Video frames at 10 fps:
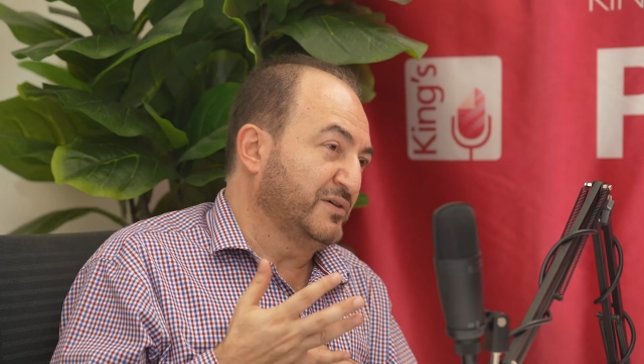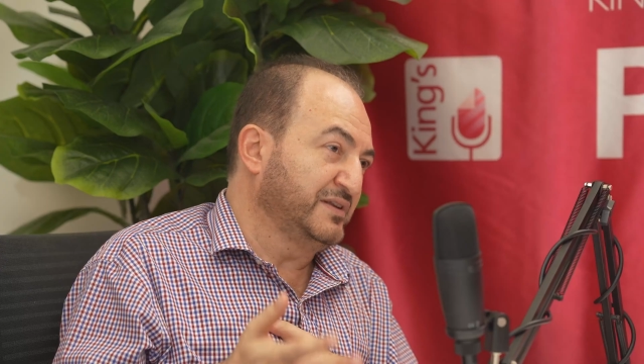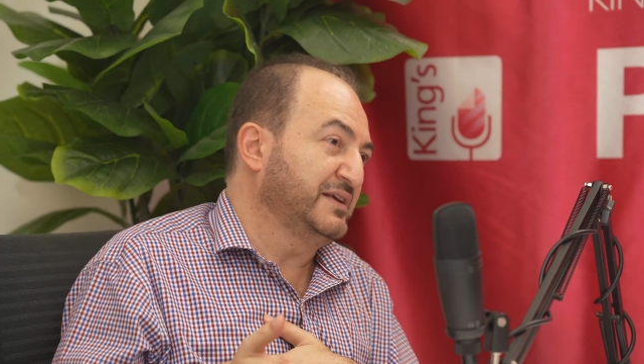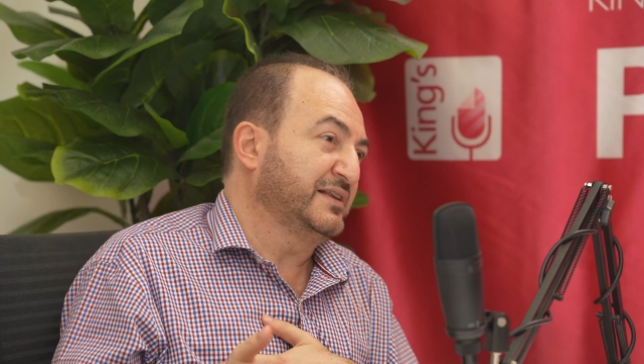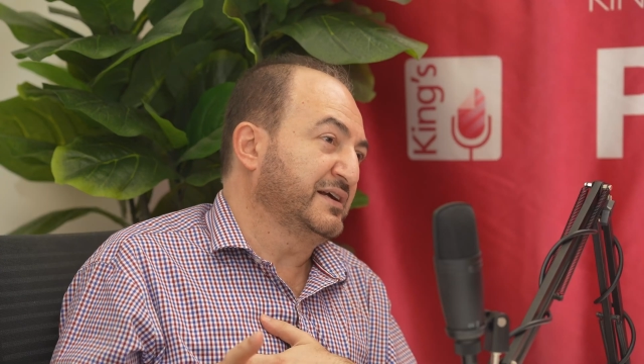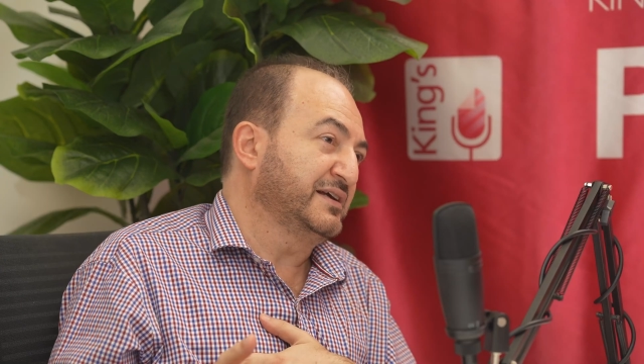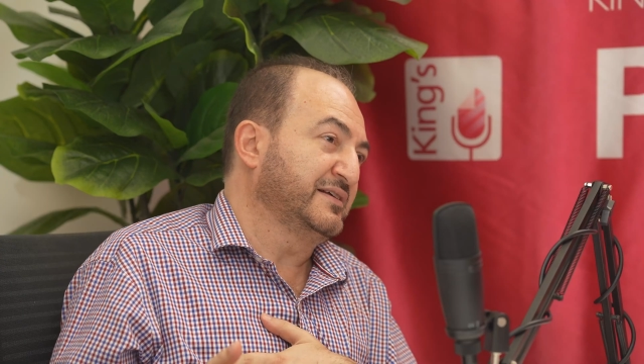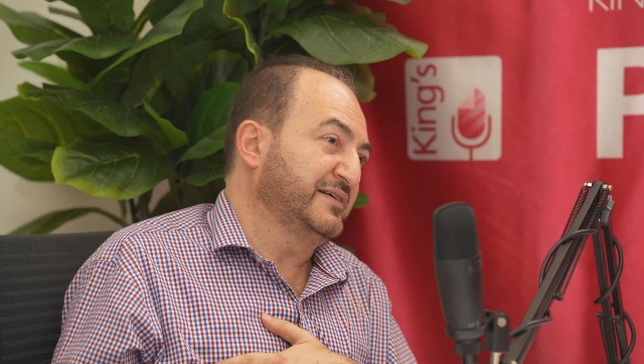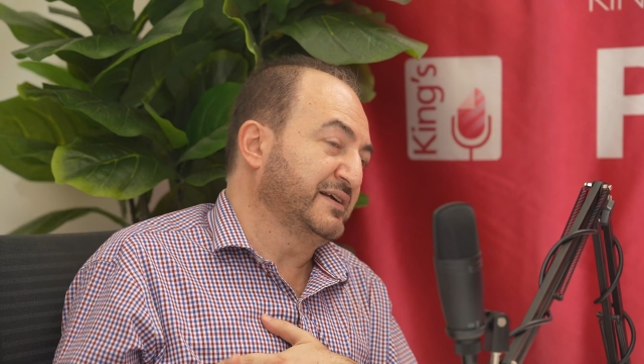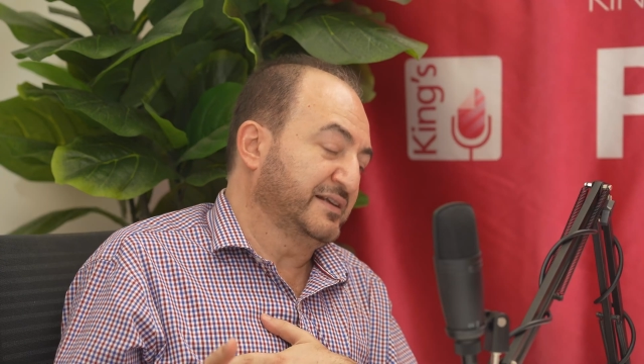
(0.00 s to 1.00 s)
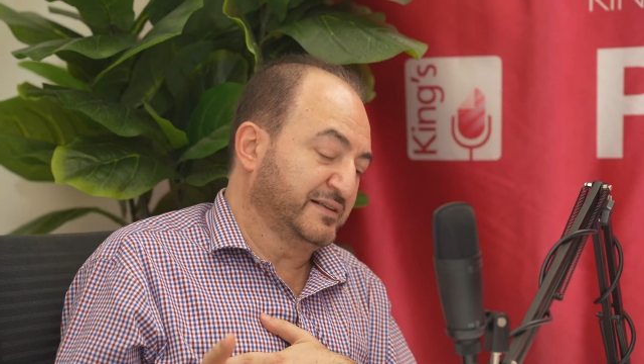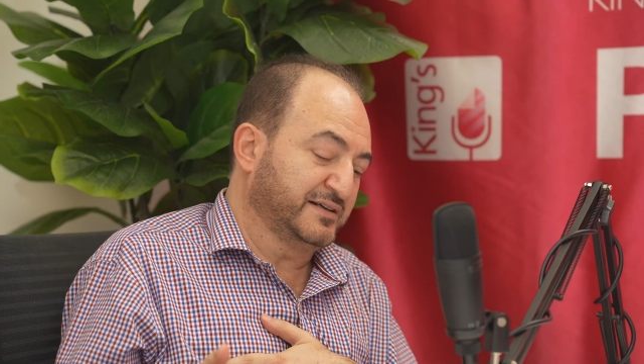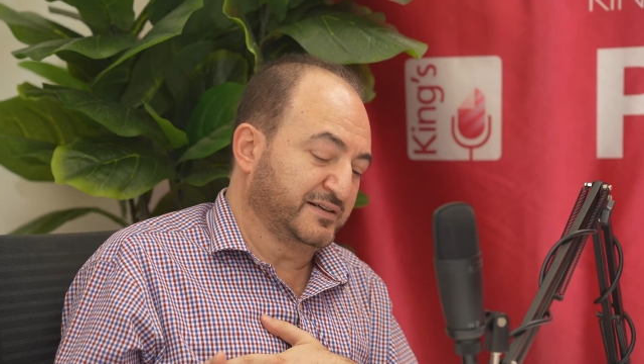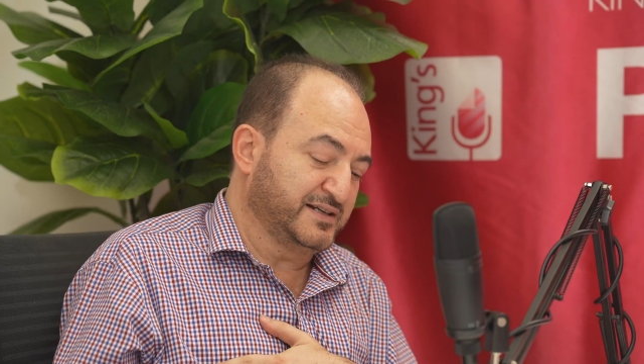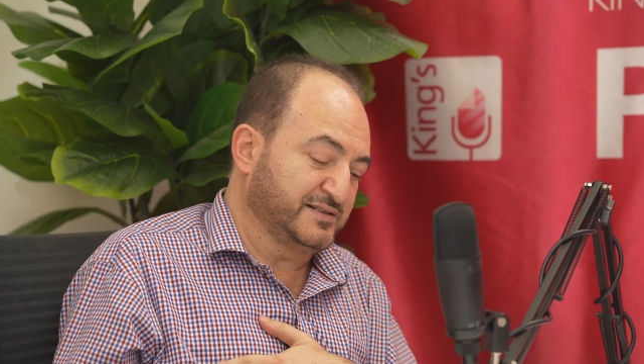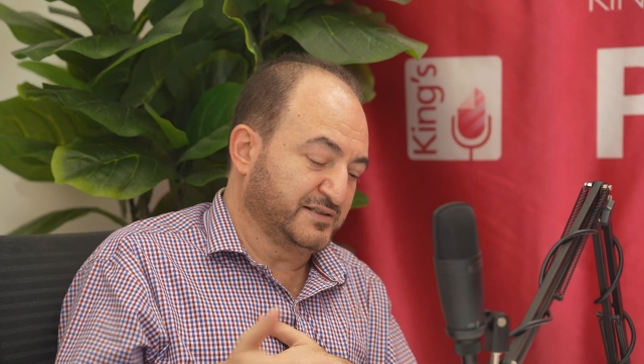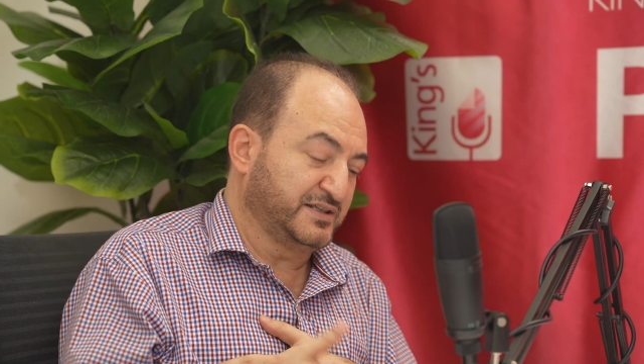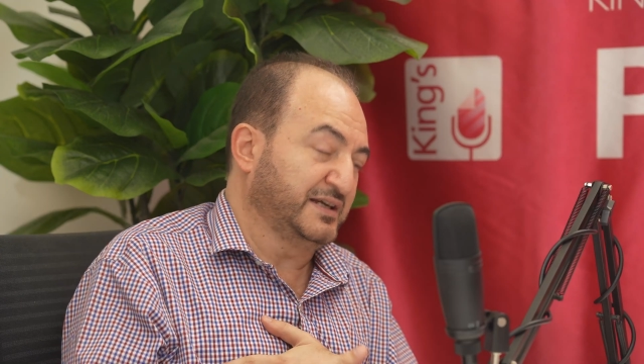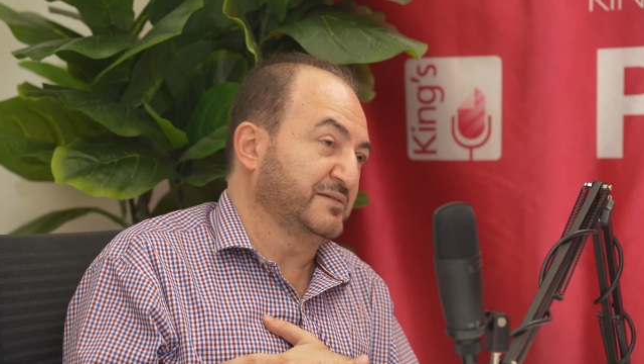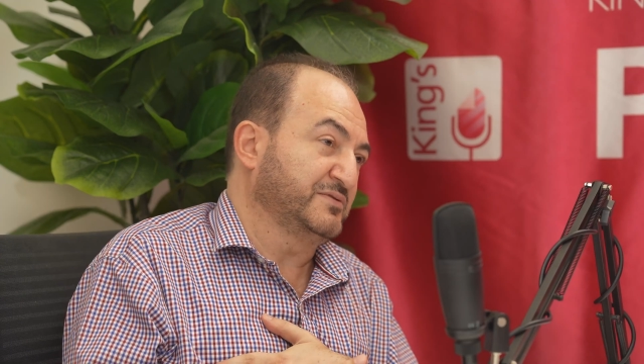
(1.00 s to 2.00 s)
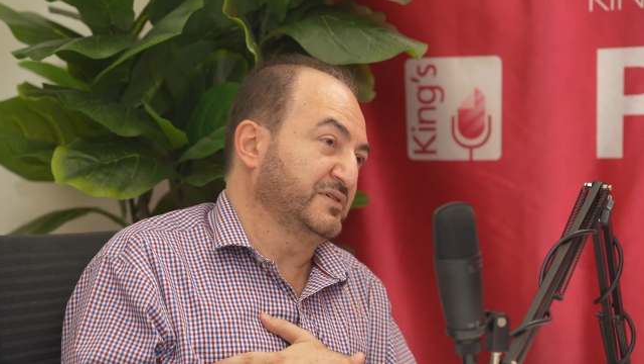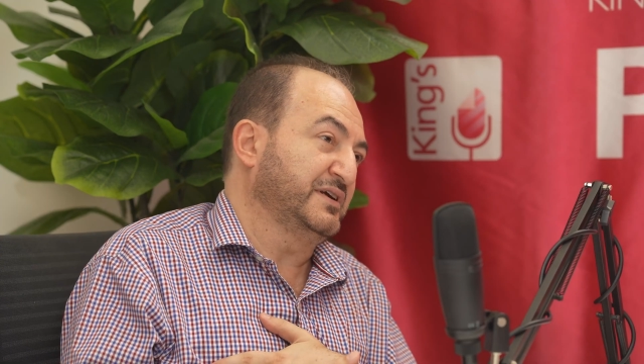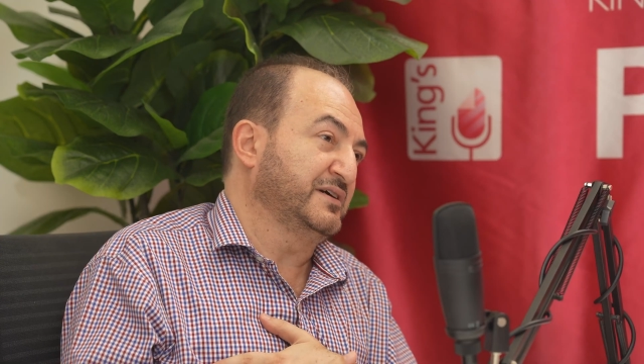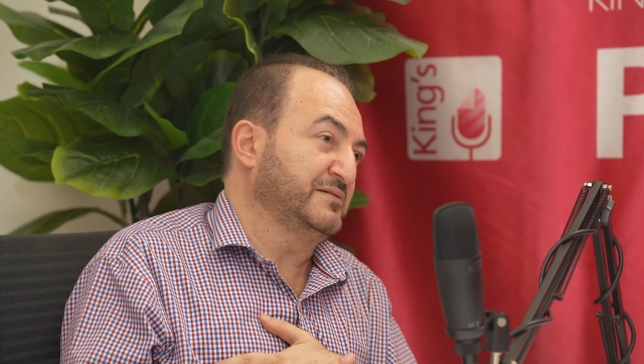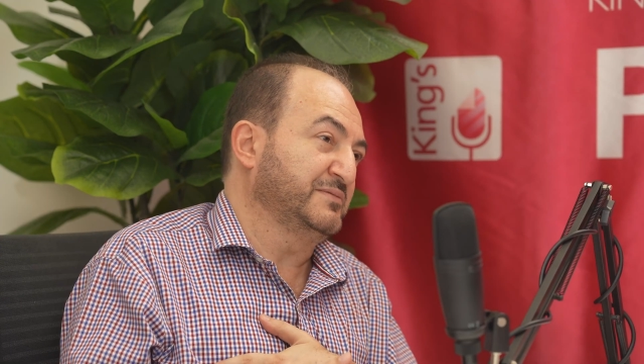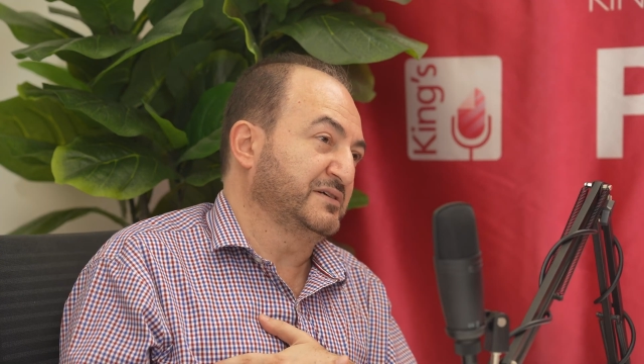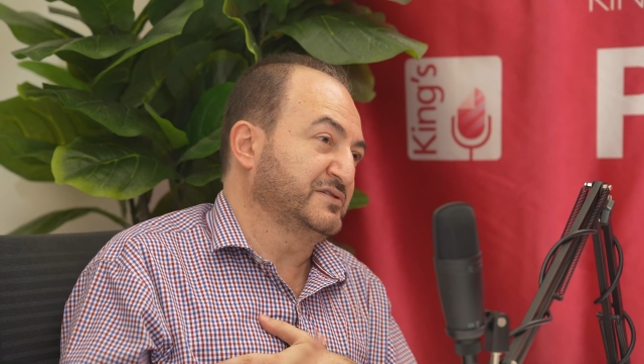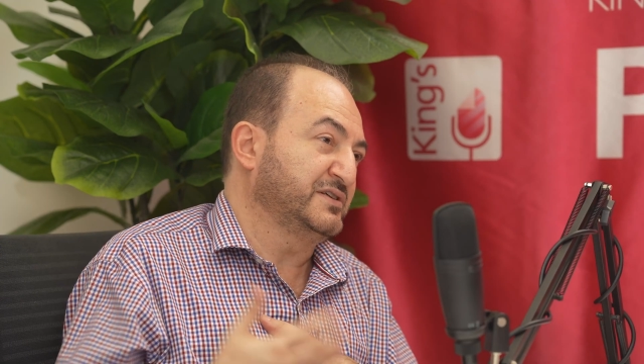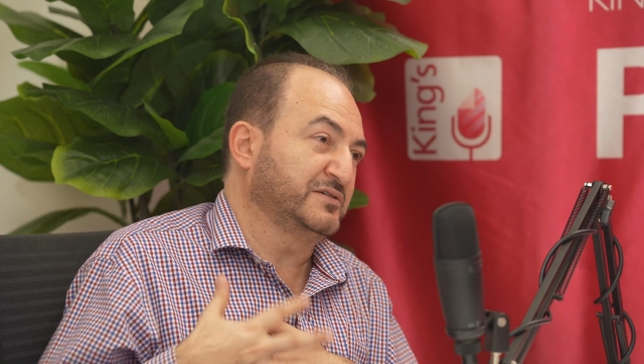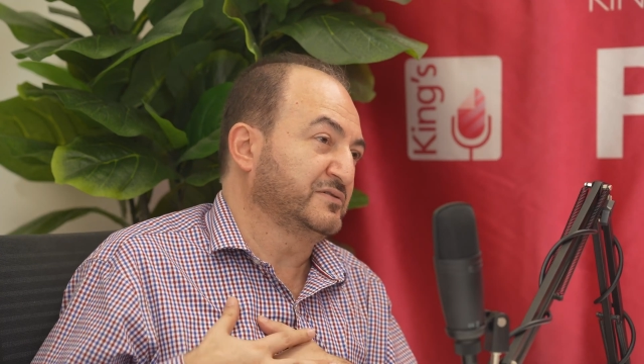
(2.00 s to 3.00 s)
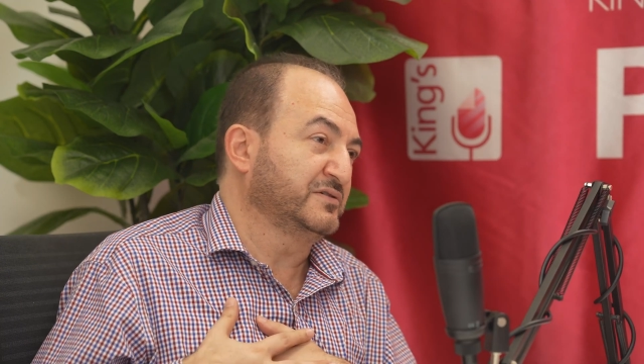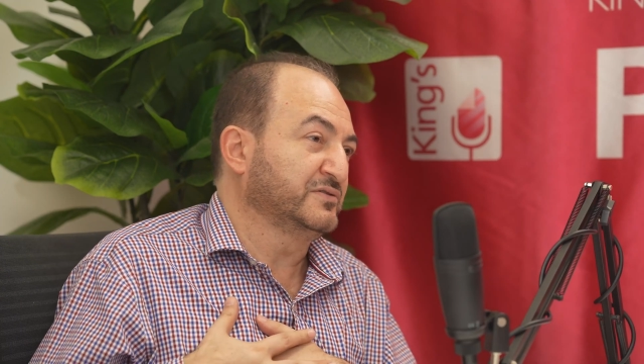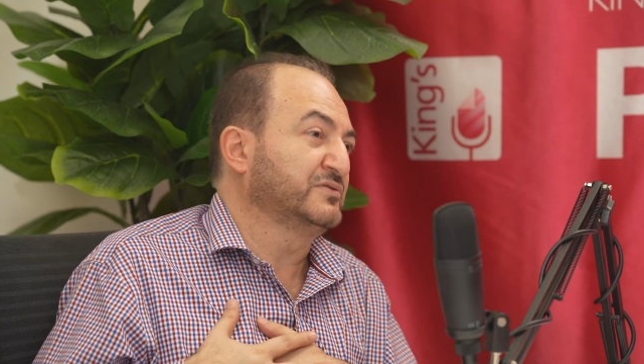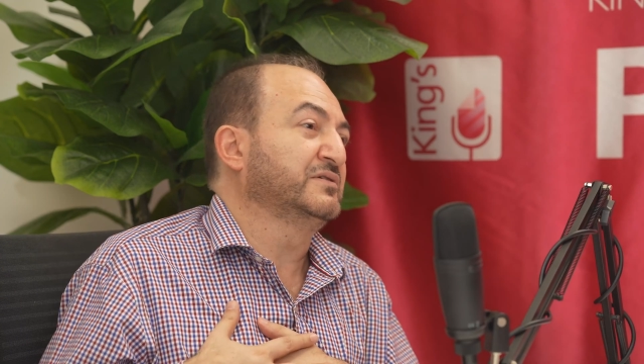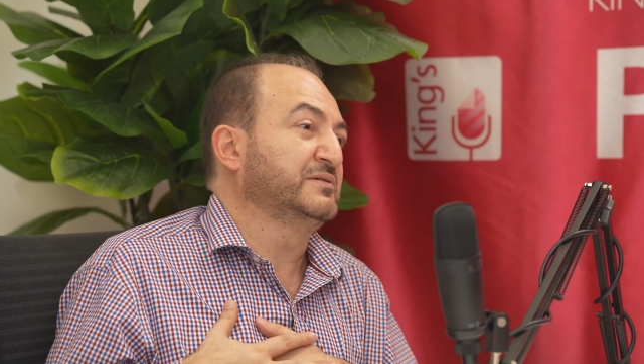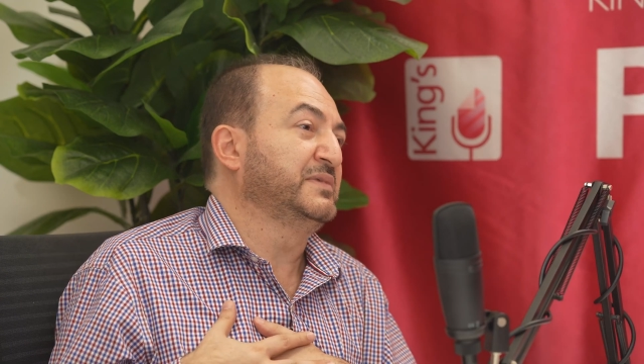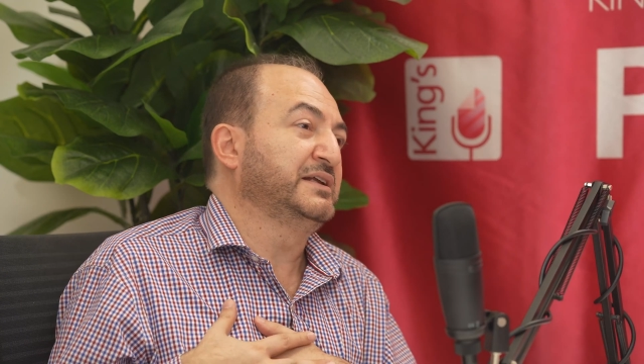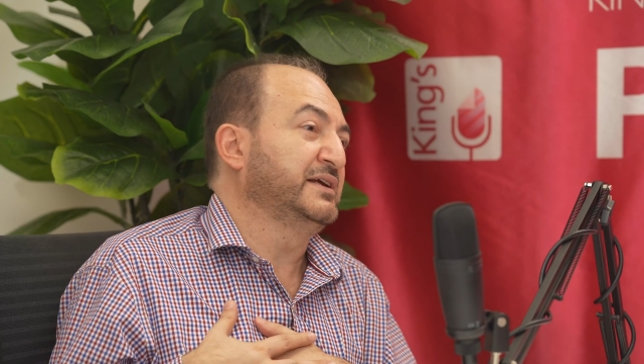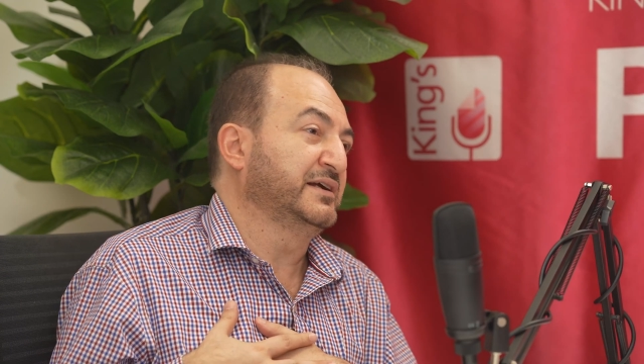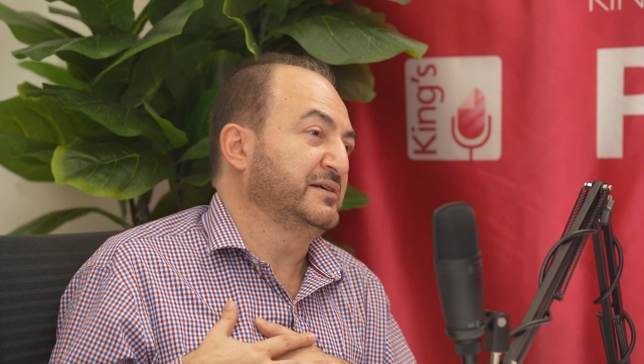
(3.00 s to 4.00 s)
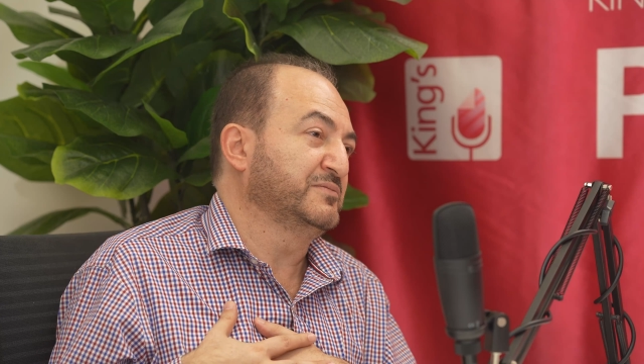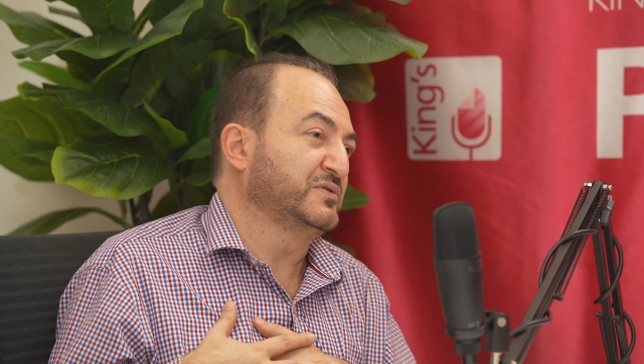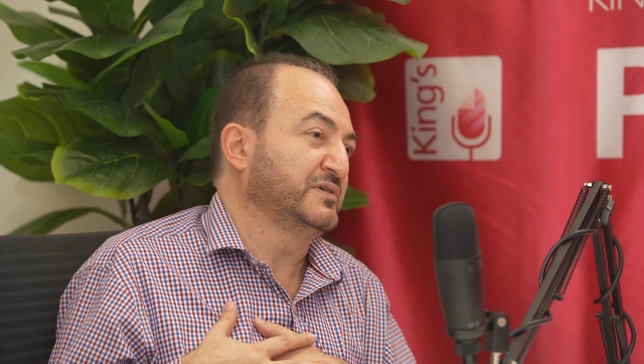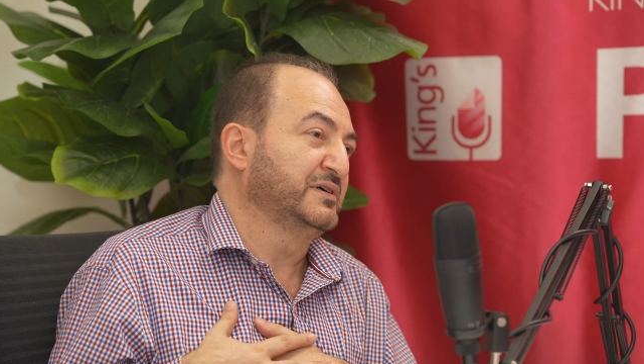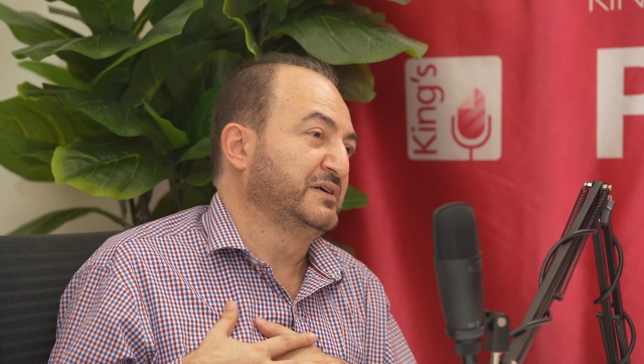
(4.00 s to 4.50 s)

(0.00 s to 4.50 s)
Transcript: only uh, uh, reason she came to the ER because she couldn't control the bleeding anymore. Mm-hmm.